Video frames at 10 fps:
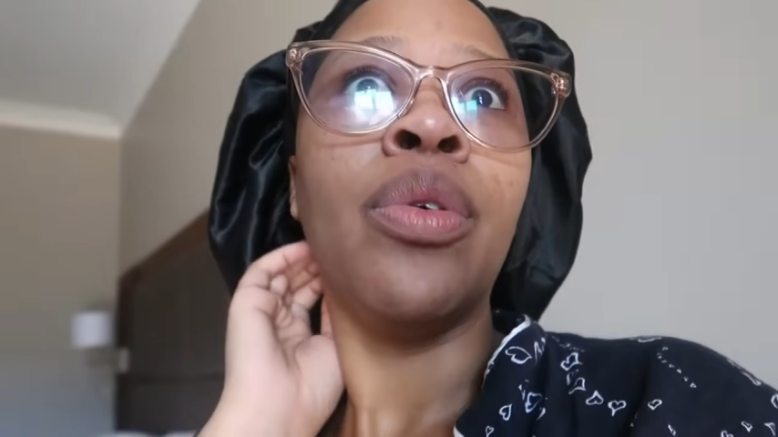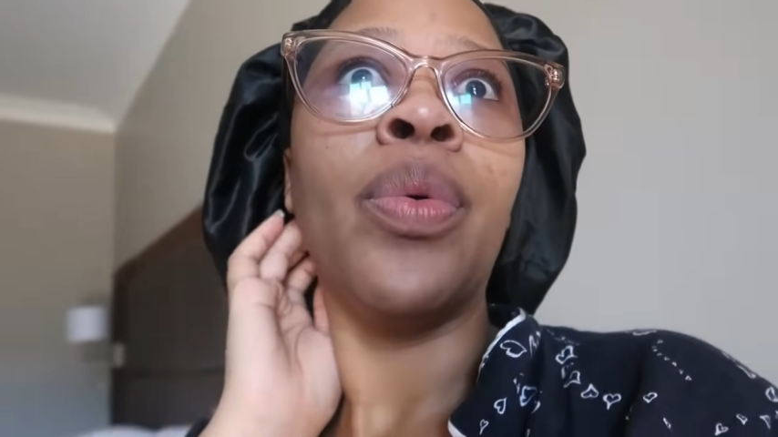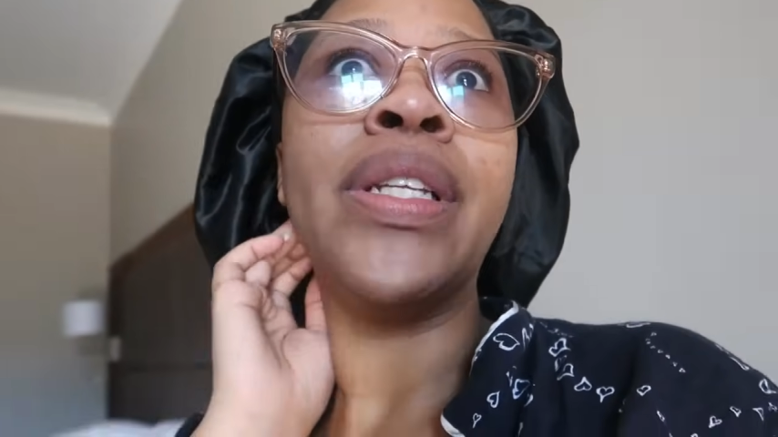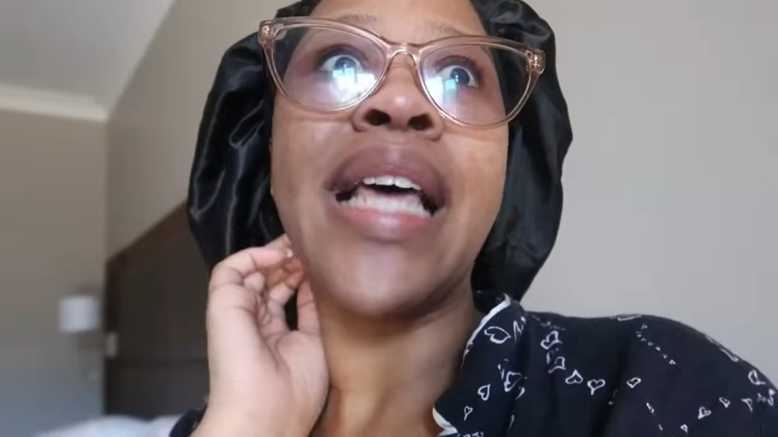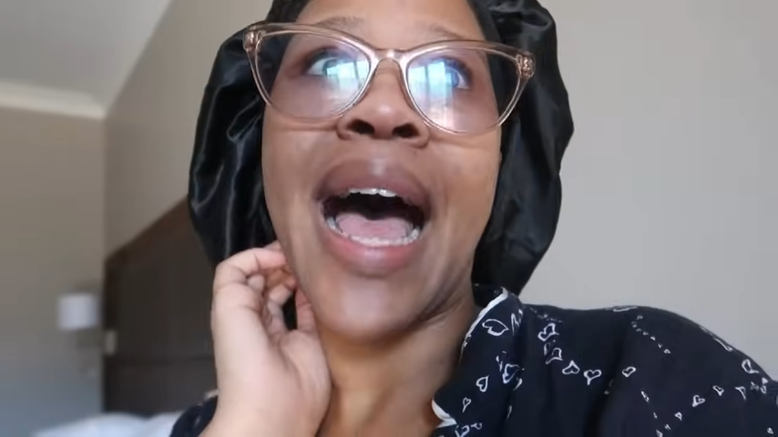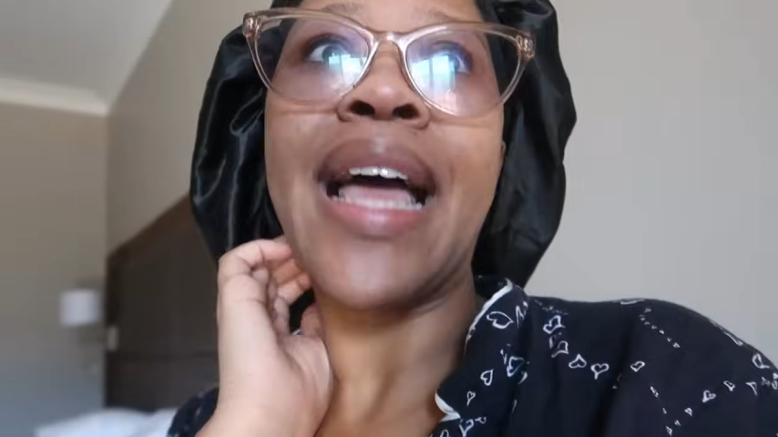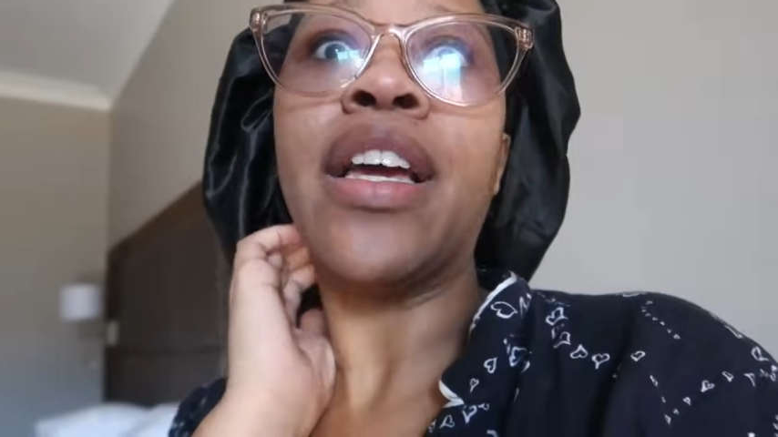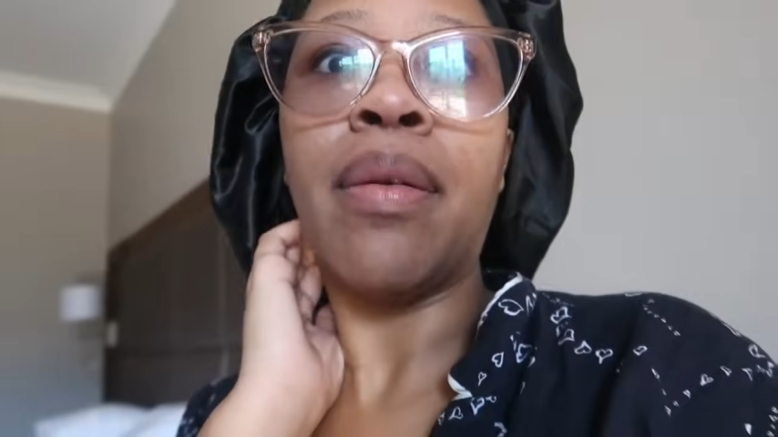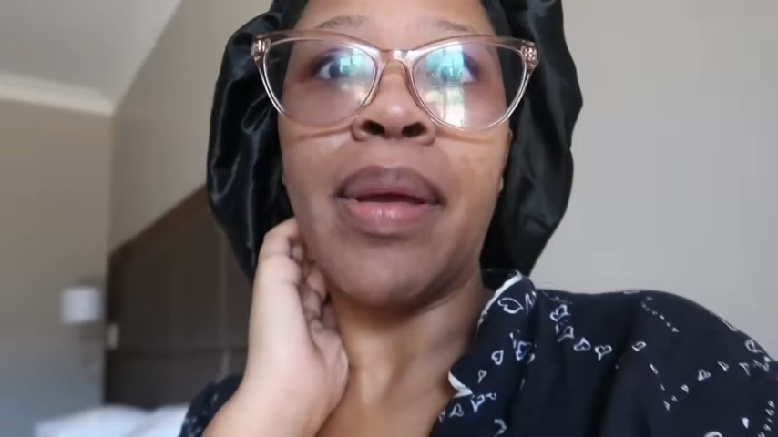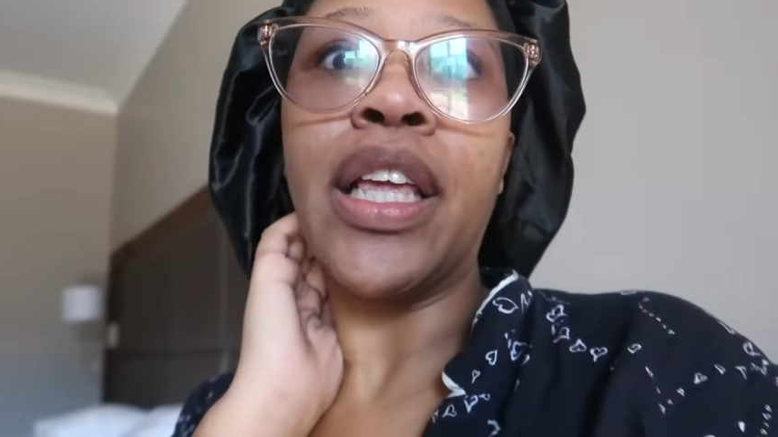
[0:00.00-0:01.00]
we
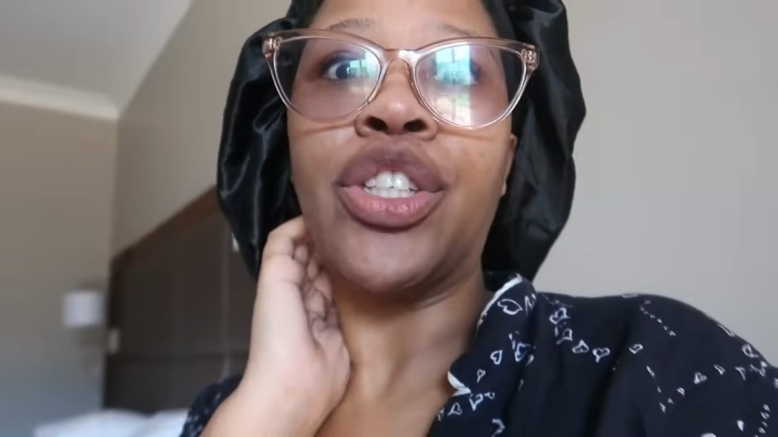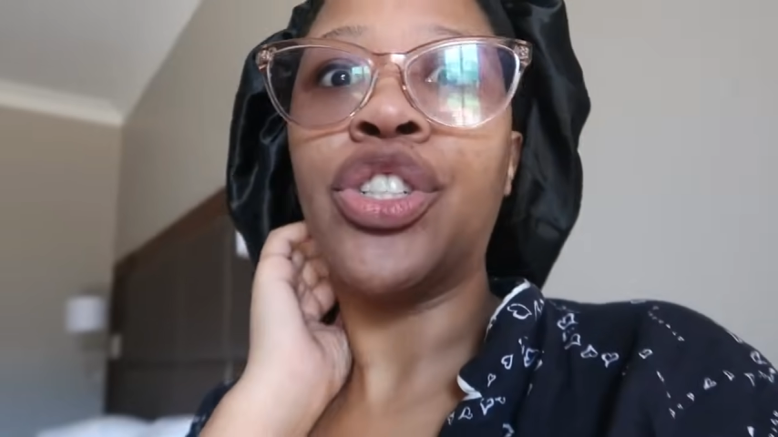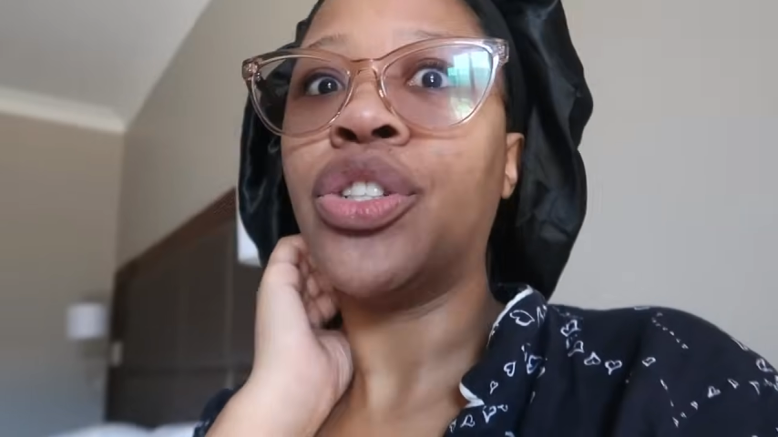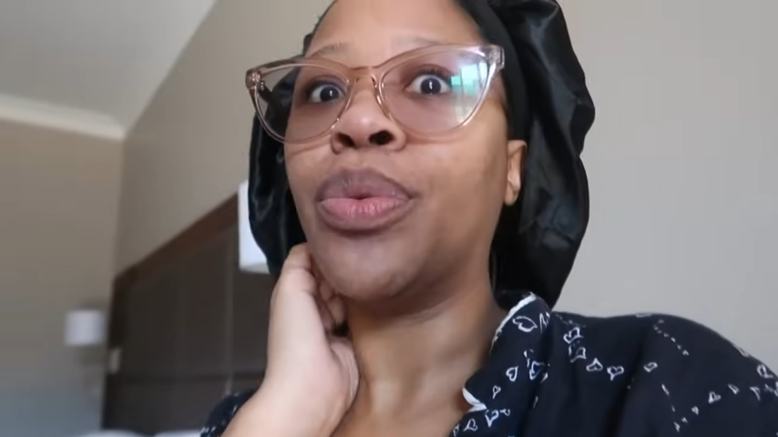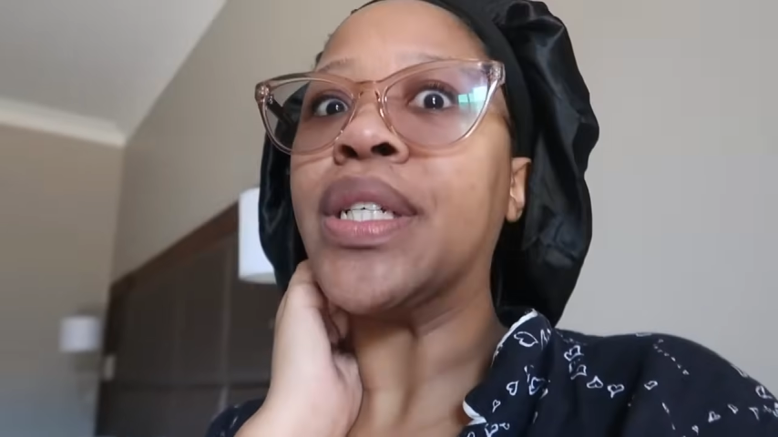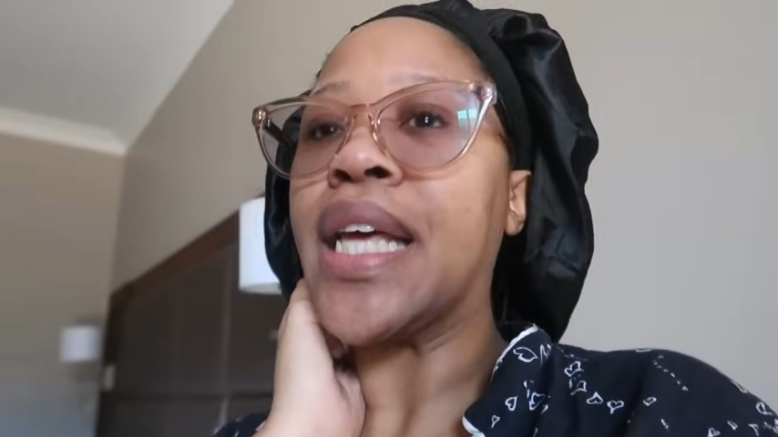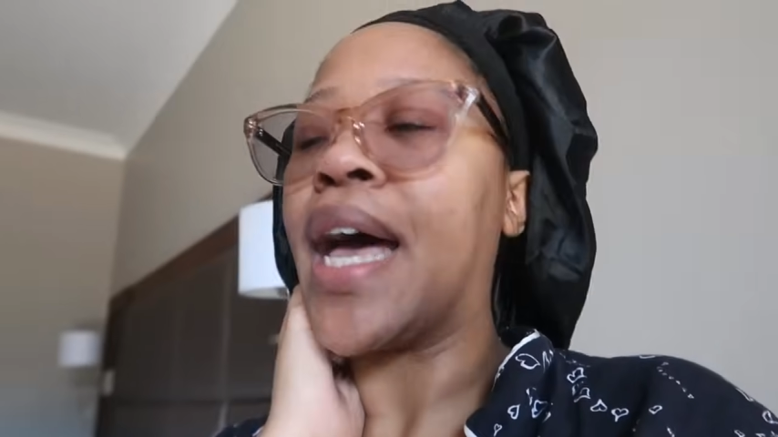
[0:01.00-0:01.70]
tired, bitch. We're